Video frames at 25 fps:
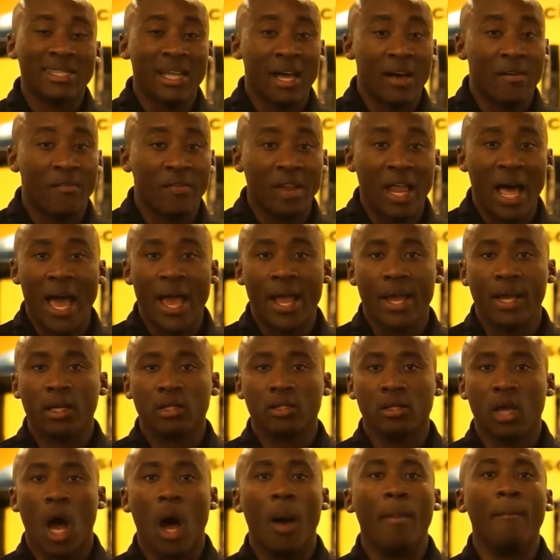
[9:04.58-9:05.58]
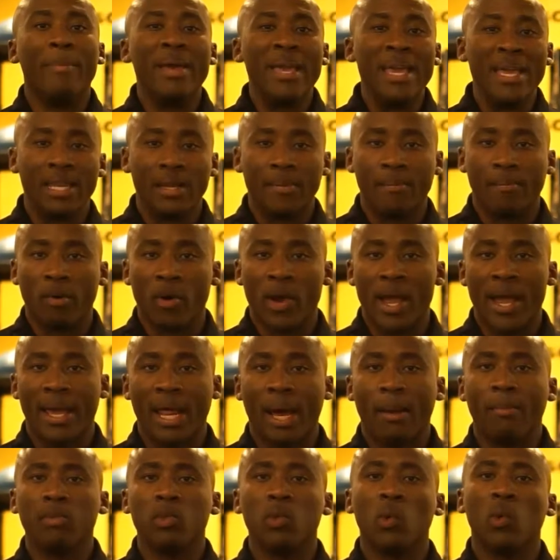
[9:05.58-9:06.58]
out flyers. I'm being the
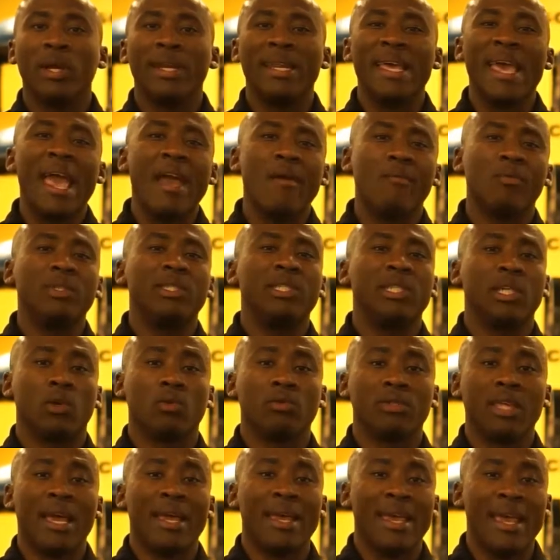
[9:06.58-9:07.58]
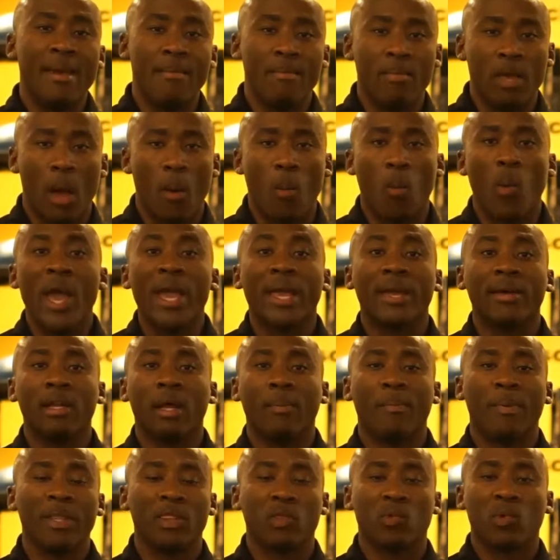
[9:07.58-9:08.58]
brand. I'm doing every single thing in me. I'm waking
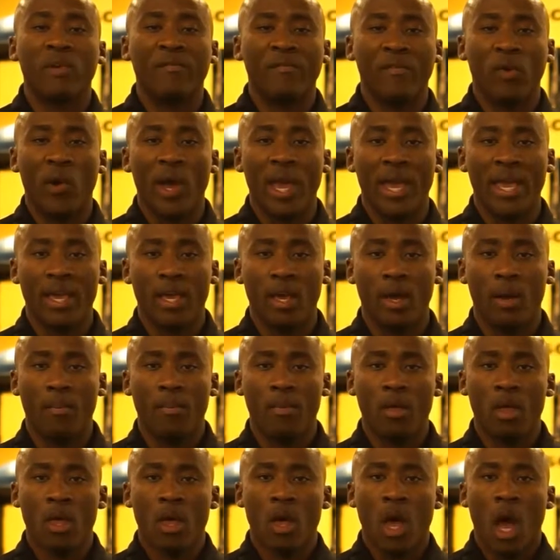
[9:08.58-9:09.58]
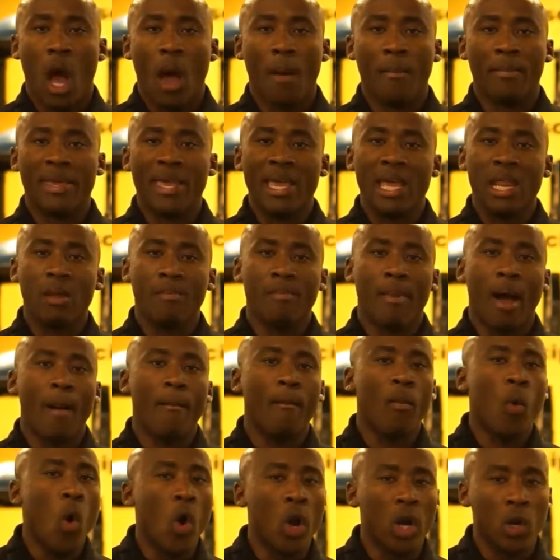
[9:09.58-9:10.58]
up at 3, 4 a.m. I'm getting my
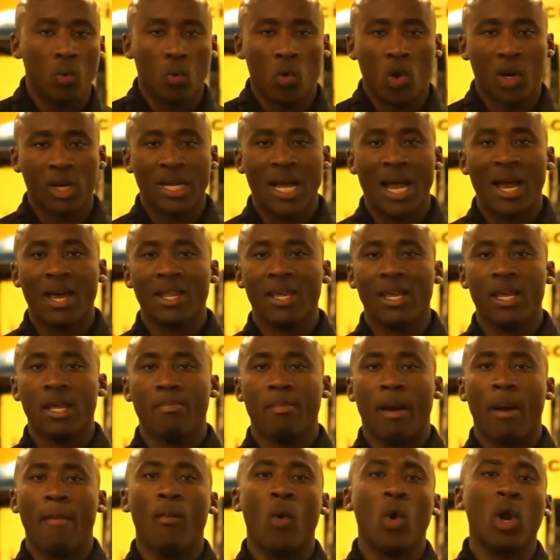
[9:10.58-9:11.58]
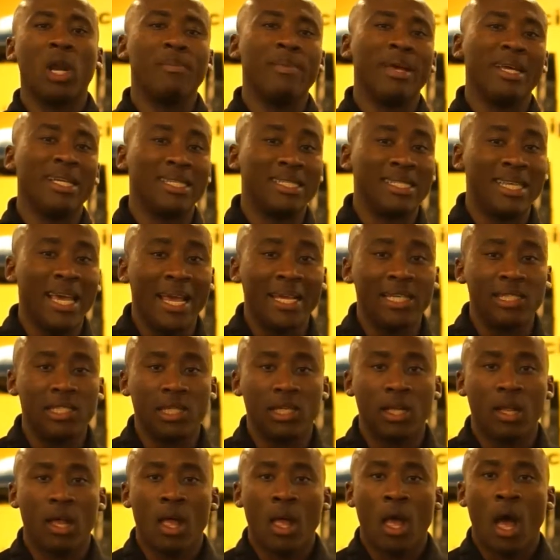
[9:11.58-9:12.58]
morning workout in, my morning
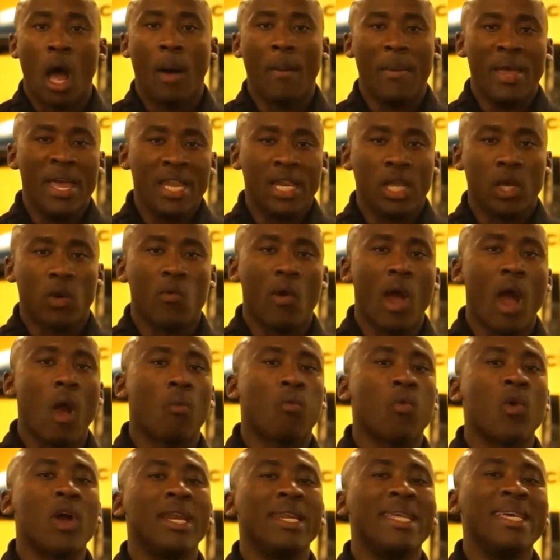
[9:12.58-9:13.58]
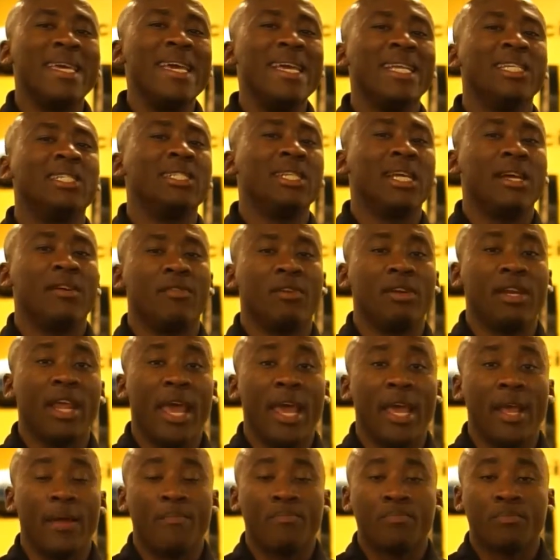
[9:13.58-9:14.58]
meditation. I'm hitting the ground running each and every
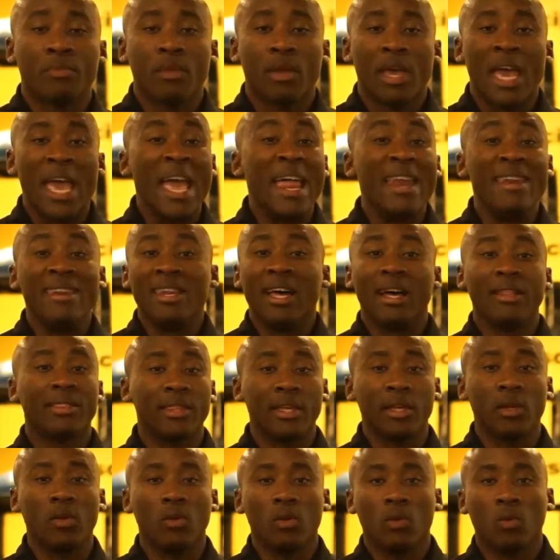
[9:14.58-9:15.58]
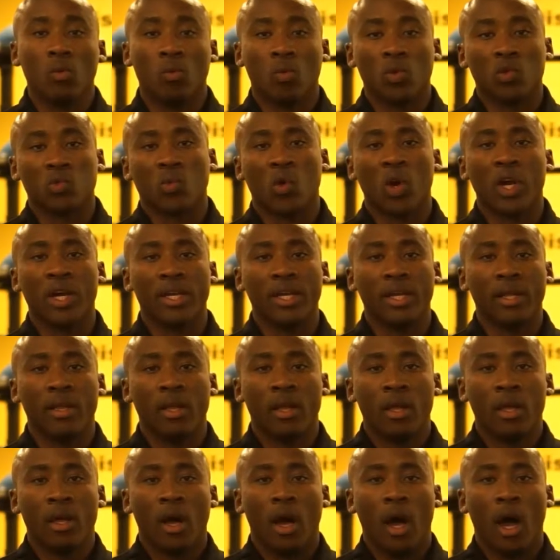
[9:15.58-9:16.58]
day, and nothing was working.
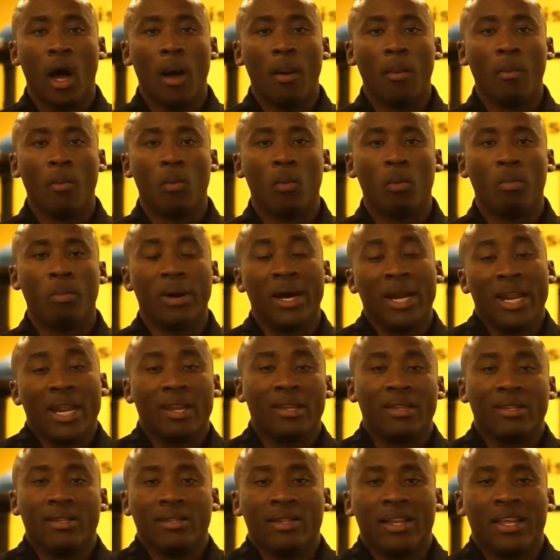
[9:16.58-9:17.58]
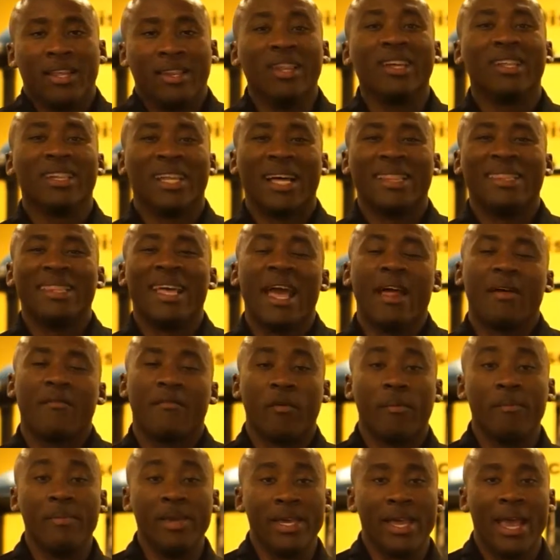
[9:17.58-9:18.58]
But it looked like that
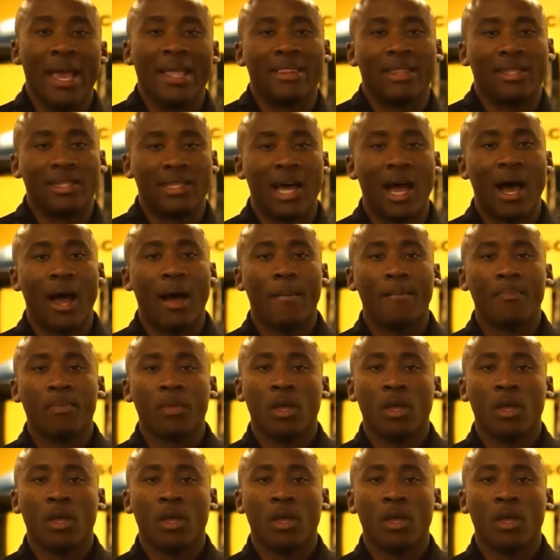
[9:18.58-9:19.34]
for me at the time.